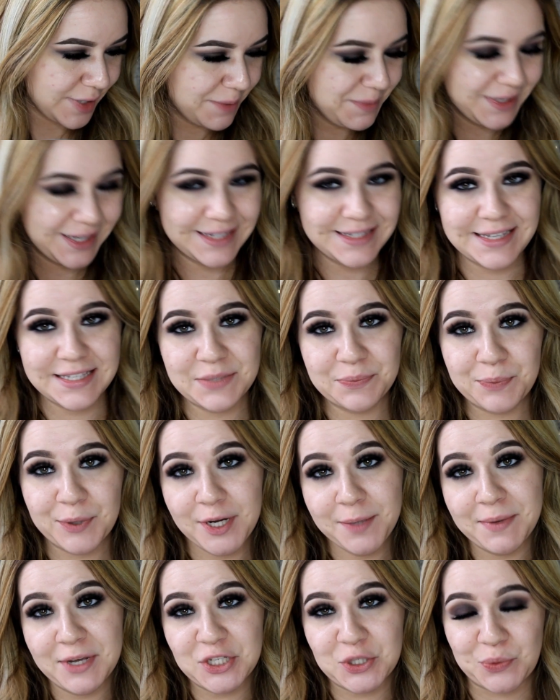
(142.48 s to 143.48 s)
because that's
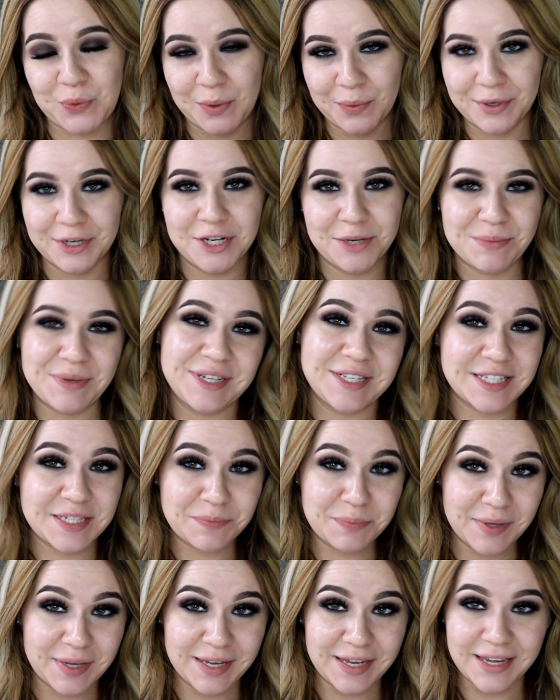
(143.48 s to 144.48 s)
pretty much what we're going to be
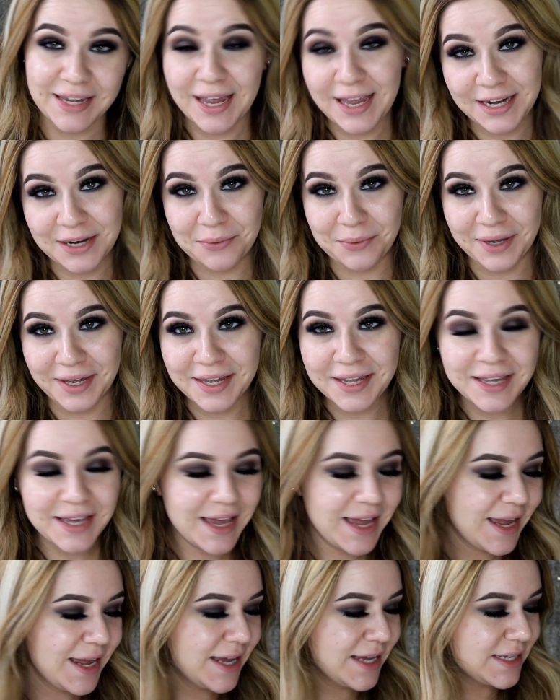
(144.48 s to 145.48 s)
displaying anyway.
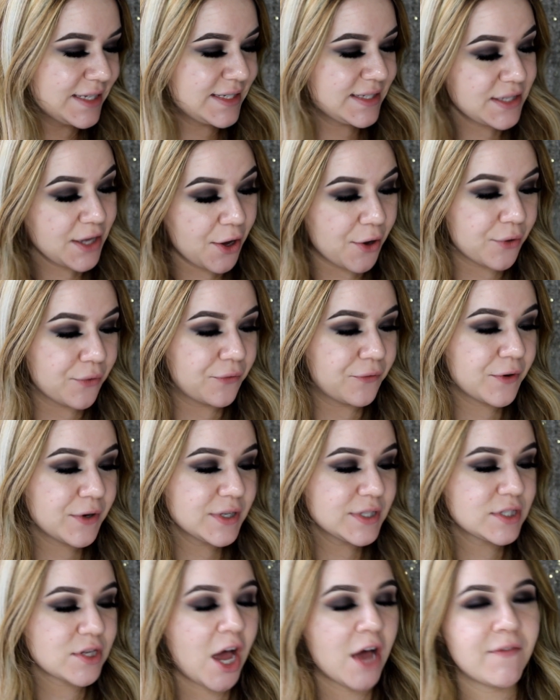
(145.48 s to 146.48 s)
So
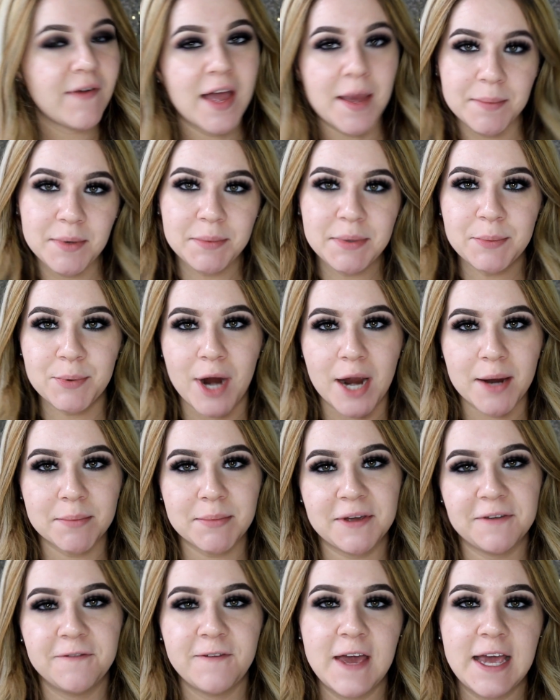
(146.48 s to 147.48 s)
first off, I am going to be priming
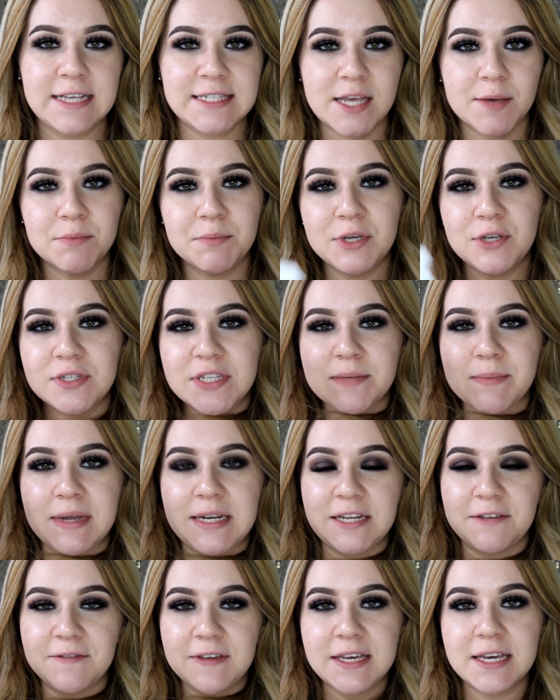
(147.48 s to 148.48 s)
my face. I'm going to be using my
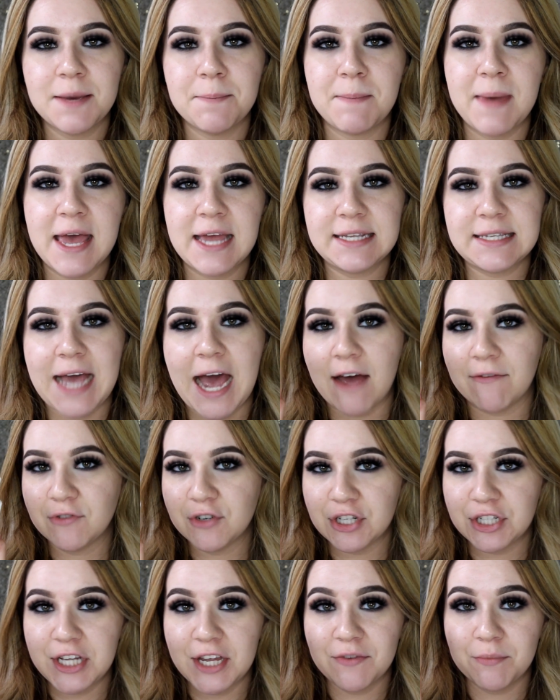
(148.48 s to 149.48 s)
Nivea Men
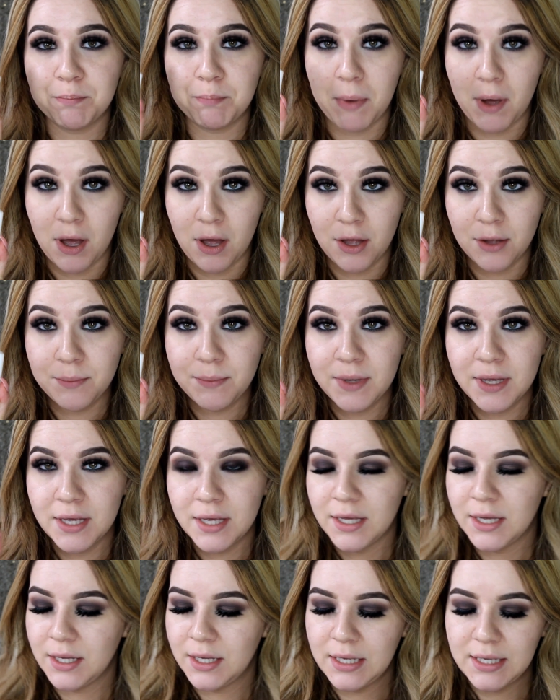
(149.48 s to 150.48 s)
Aftershave Balm.
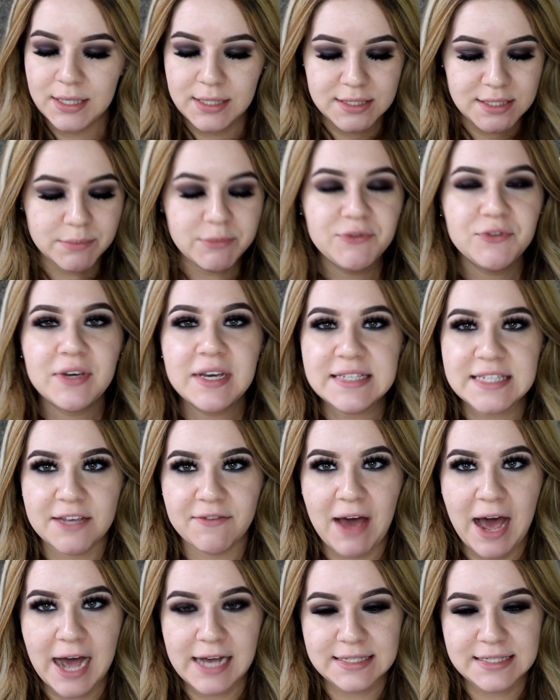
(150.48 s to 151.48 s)
Some of you guys
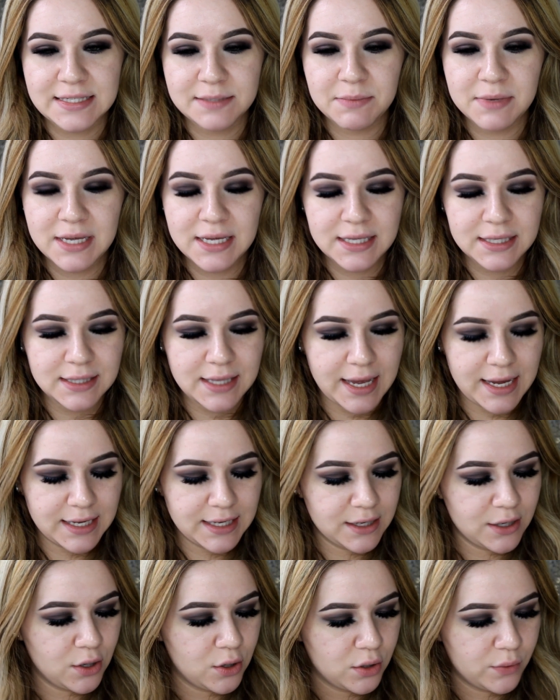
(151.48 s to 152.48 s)
have asked me,
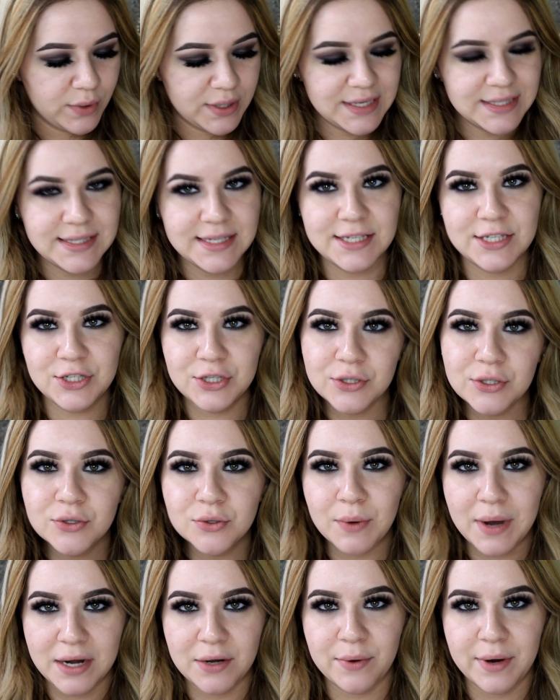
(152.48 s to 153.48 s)
like, what does this
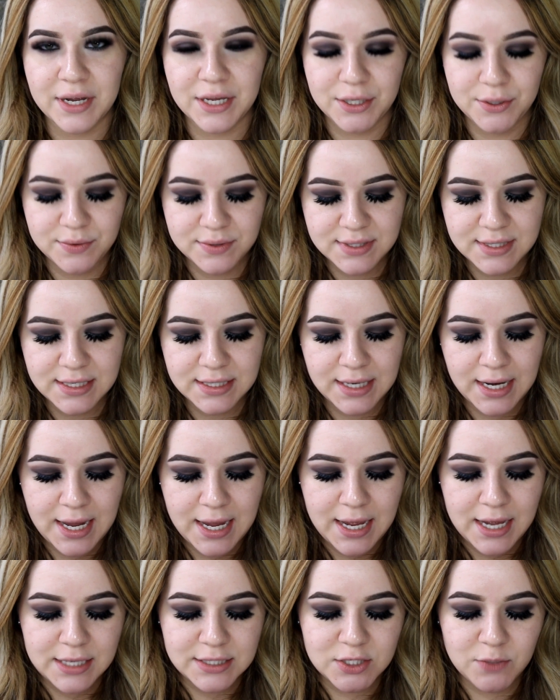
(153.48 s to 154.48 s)
do? Why do I use it?
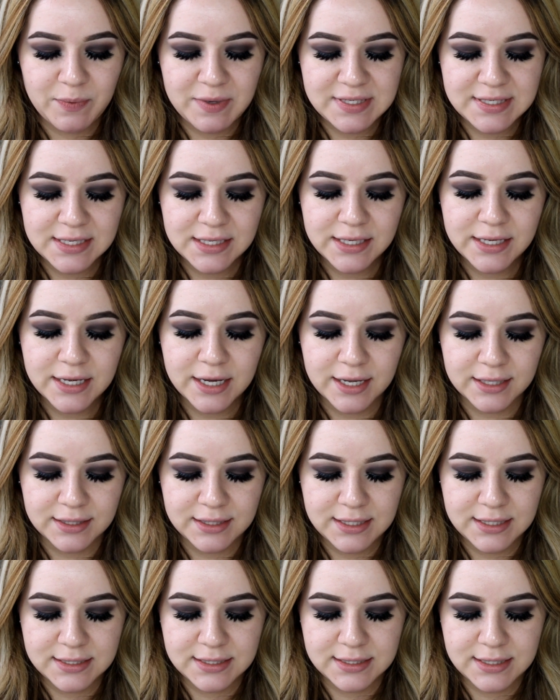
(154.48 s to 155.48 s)
So basically I
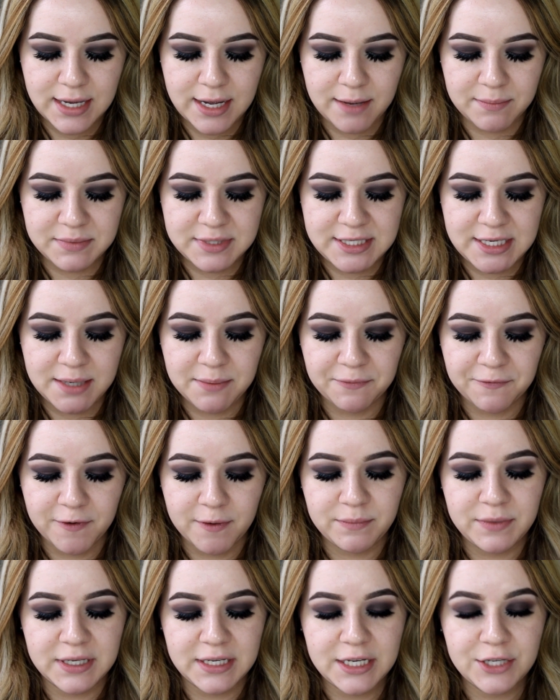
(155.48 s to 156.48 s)
got this tip
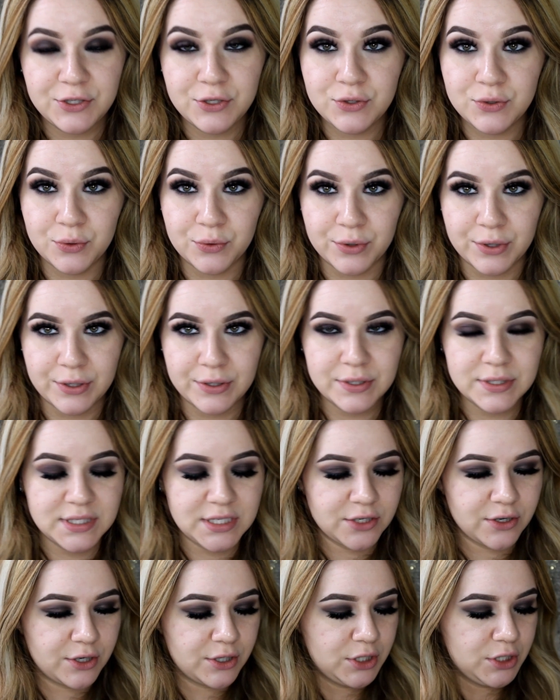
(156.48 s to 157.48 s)
from Nikki Tutorials
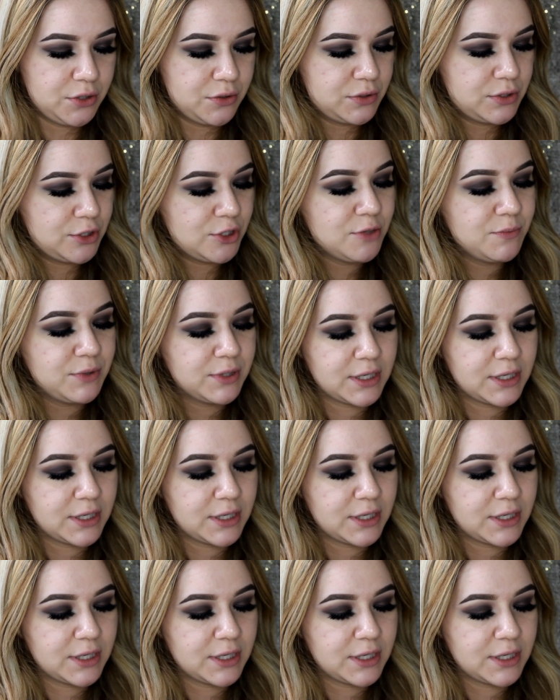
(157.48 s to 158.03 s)
here on YouTube.